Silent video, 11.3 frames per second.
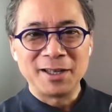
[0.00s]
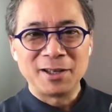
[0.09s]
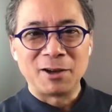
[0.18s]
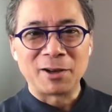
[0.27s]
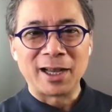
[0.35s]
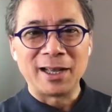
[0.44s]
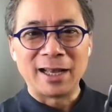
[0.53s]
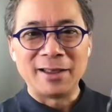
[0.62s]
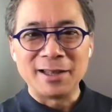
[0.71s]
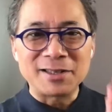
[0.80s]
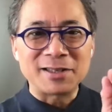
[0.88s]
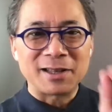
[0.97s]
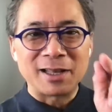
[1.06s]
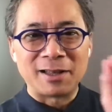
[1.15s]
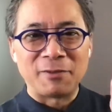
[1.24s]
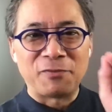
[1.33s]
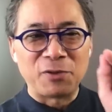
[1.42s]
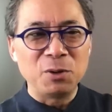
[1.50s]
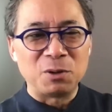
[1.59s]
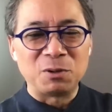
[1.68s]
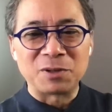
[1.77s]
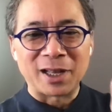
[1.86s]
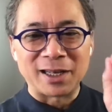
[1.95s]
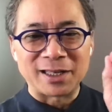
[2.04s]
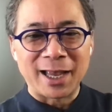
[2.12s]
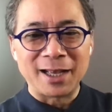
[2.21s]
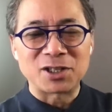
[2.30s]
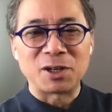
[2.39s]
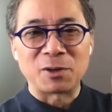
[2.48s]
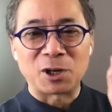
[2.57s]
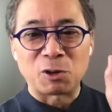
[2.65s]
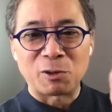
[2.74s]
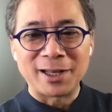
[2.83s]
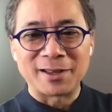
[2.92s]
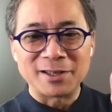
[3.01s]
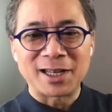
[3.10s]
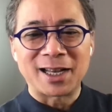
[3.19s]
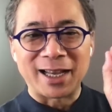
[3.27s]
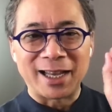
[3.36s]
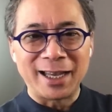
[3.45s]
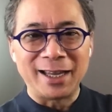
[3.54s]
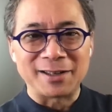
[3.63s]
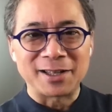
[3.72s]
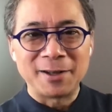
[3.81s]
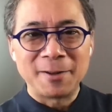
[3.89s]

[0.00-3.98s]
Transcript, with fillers: Okay. And the fuel that it takes to create this kind of heat